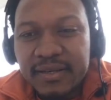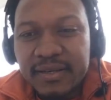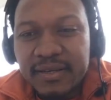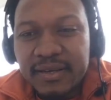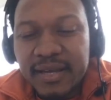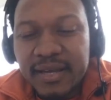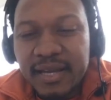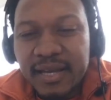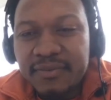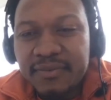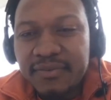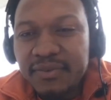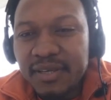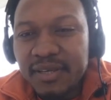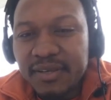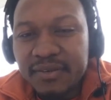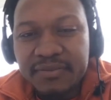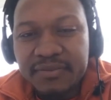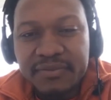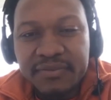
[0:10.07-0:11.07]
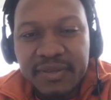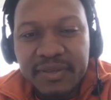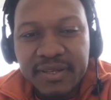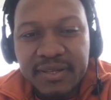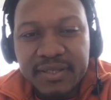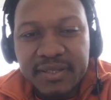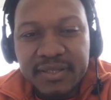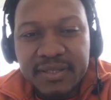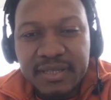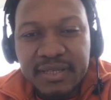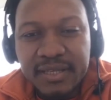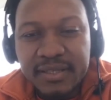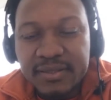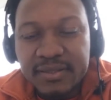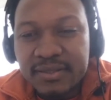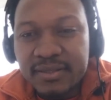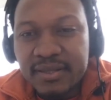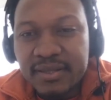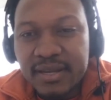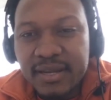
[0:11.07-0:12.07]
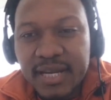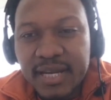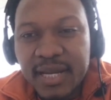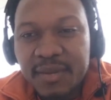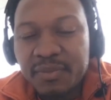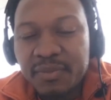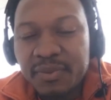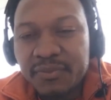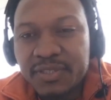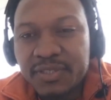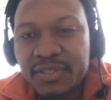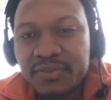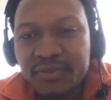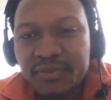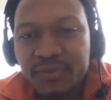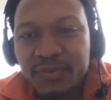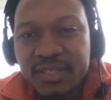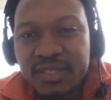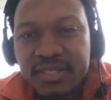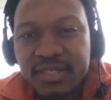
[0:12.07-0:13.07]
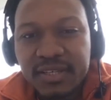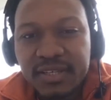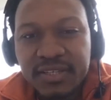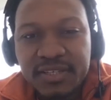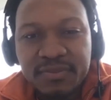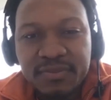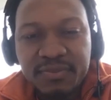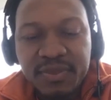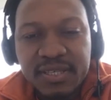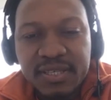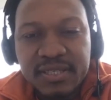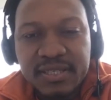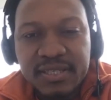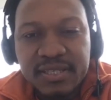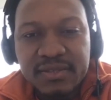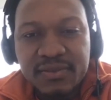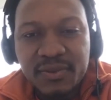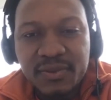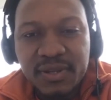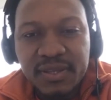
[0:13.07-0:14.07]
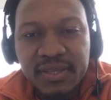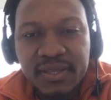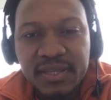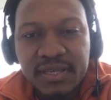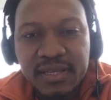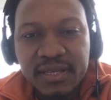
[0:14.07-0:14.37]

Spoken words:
Having done a number of different research pieces with